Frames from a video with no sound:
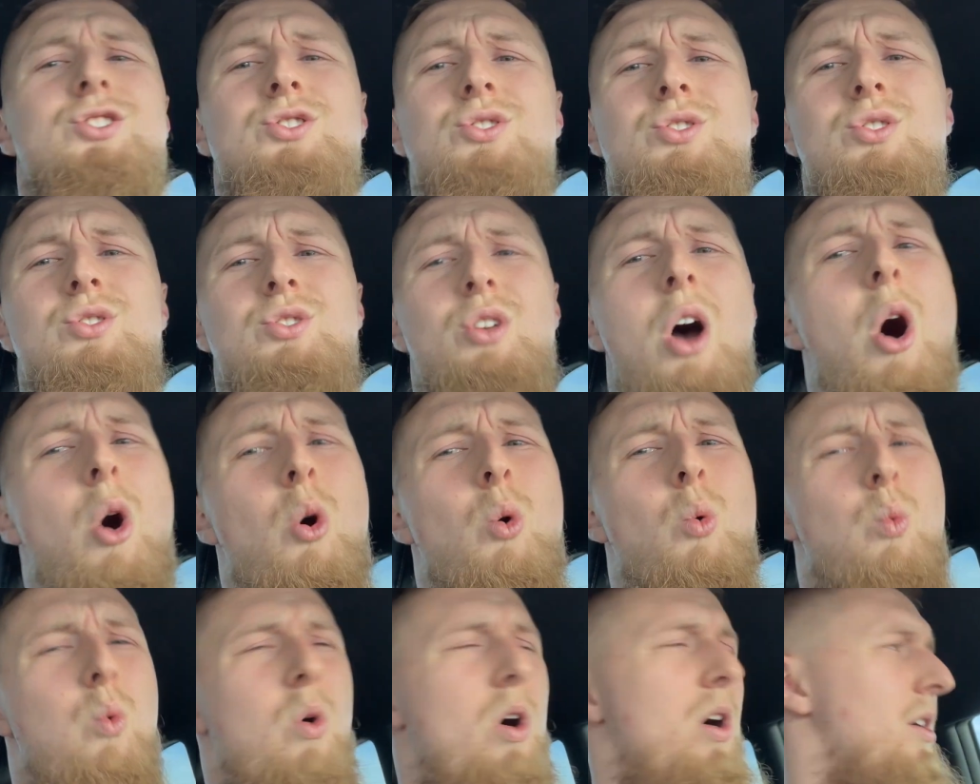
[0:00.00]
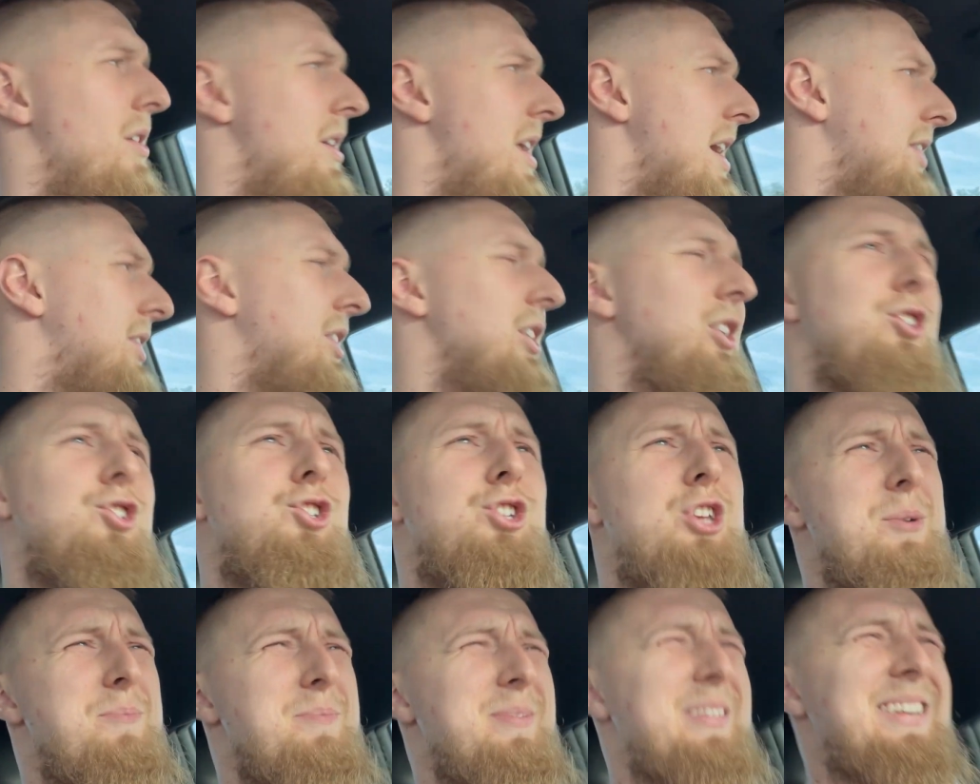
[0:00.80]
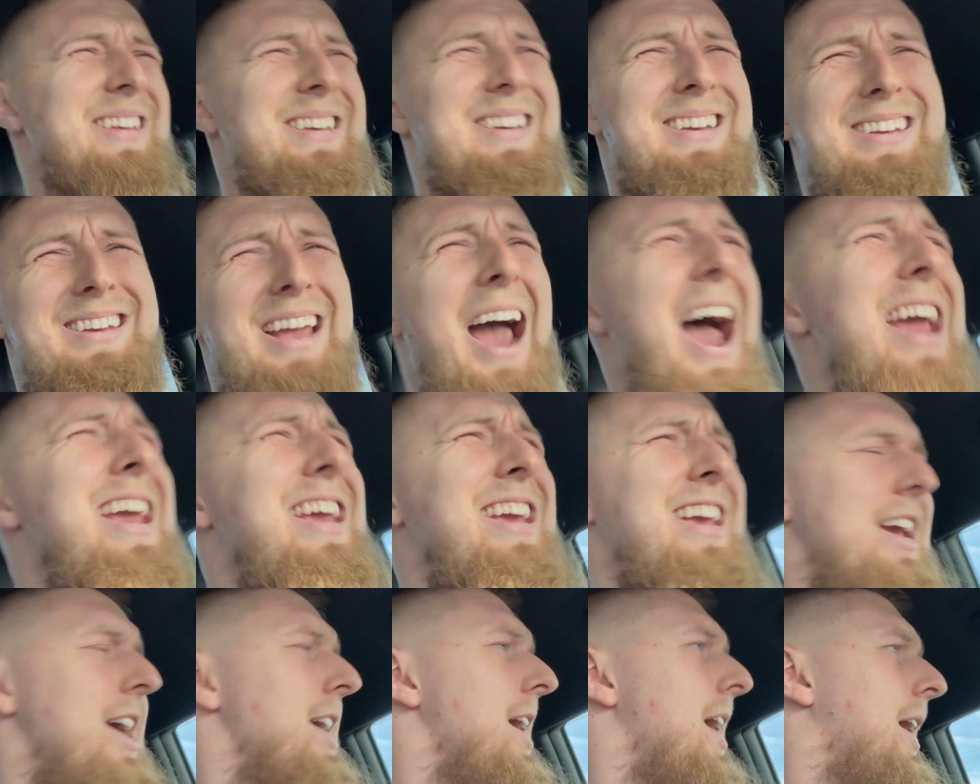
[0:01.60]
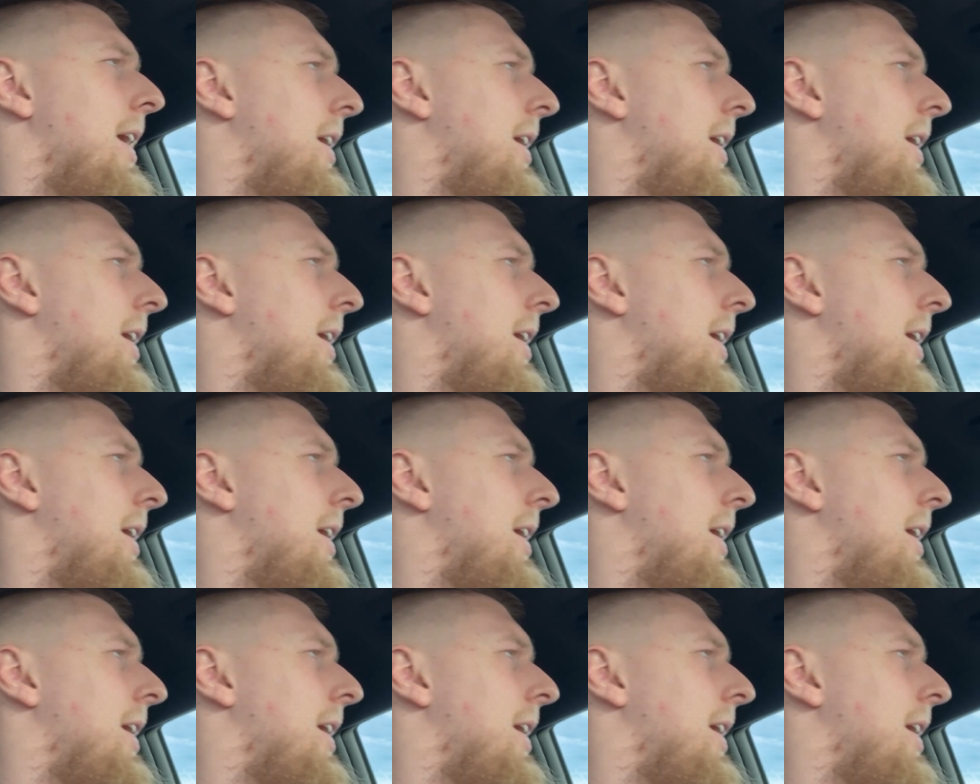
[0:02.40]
no one at the gym. Yeah!